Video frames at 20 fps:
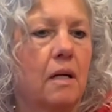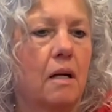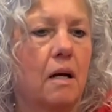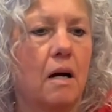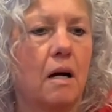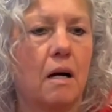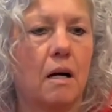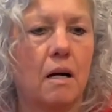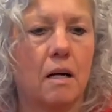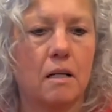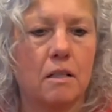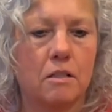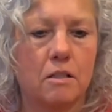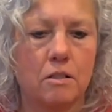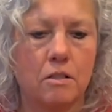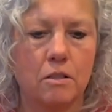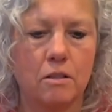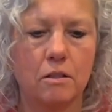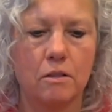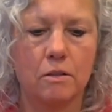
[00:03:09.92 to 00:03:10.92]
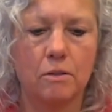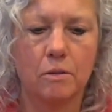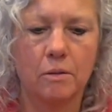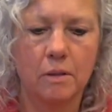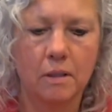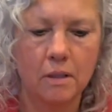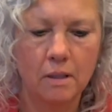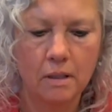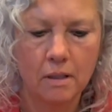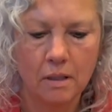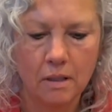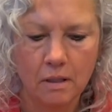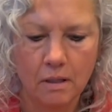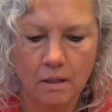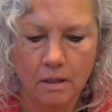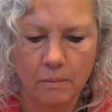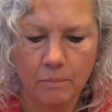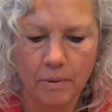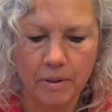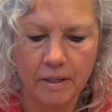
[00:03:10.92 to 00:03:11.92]
of hard to
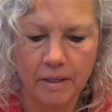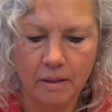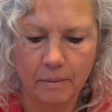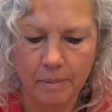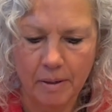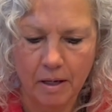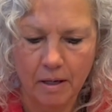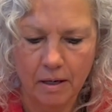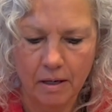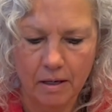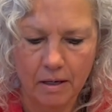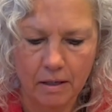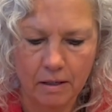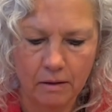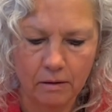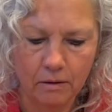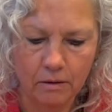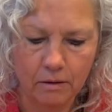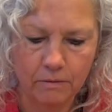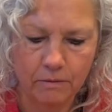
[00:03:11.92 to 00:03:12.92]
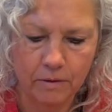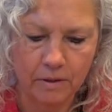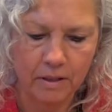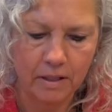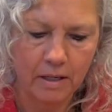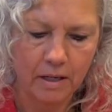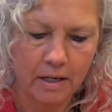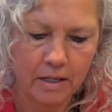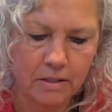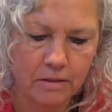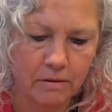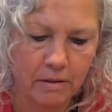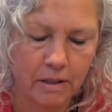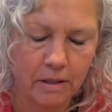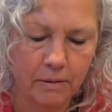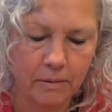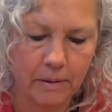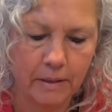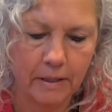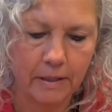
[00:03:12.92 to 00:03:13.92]
break apart and look for the eyes right
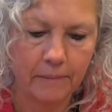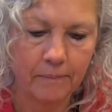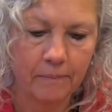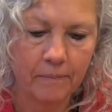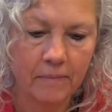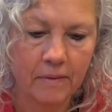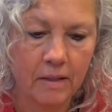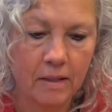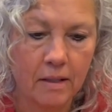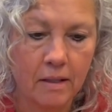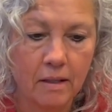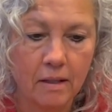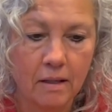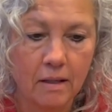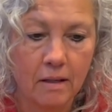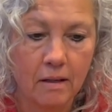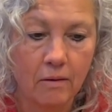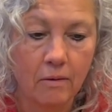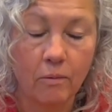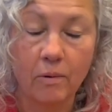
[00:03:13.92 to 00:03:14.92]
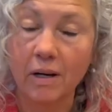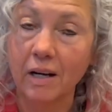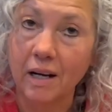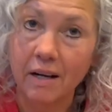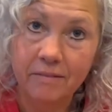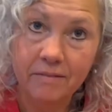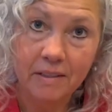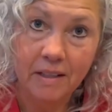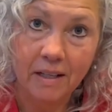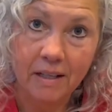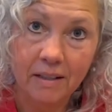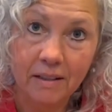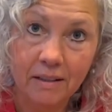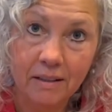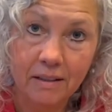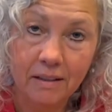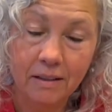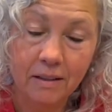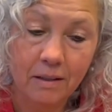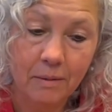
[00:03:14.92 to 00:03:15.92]
away. What I've done
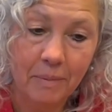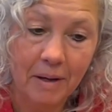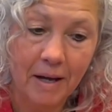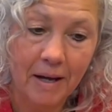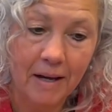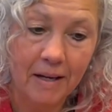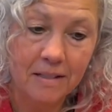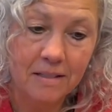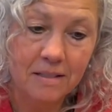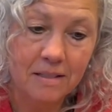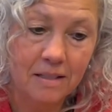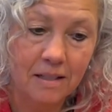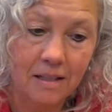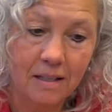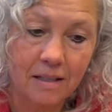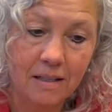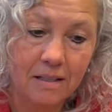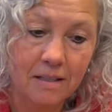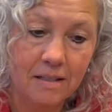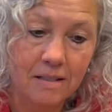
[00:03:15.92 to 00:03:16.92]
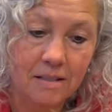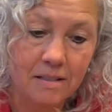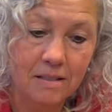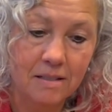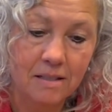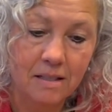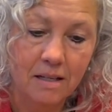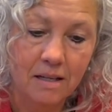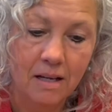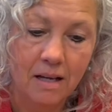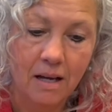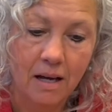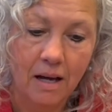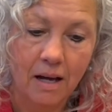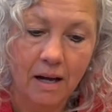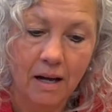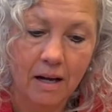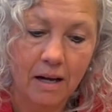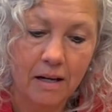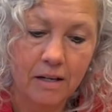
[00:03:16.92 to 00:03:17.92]
in the past is
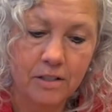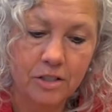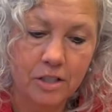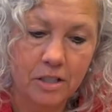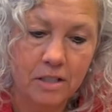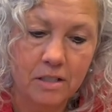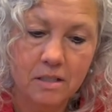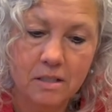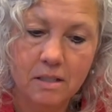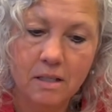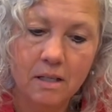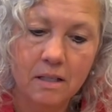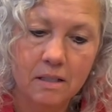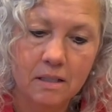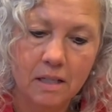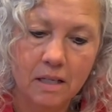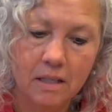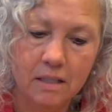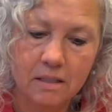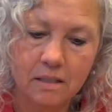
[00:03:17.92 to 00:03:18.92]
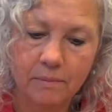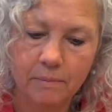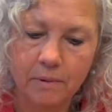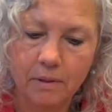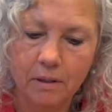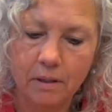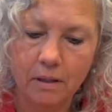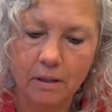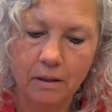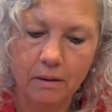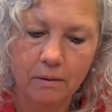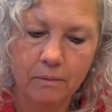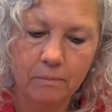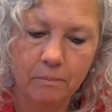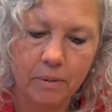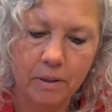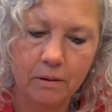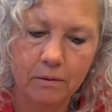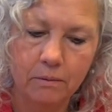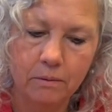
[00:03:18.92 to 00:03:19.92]
I just take some of the
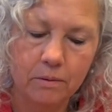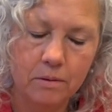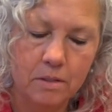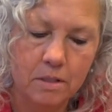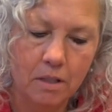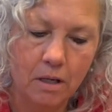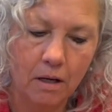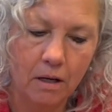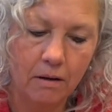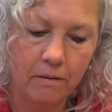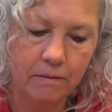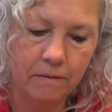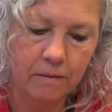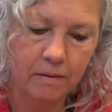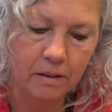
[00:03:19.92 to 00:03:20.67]
big roots off,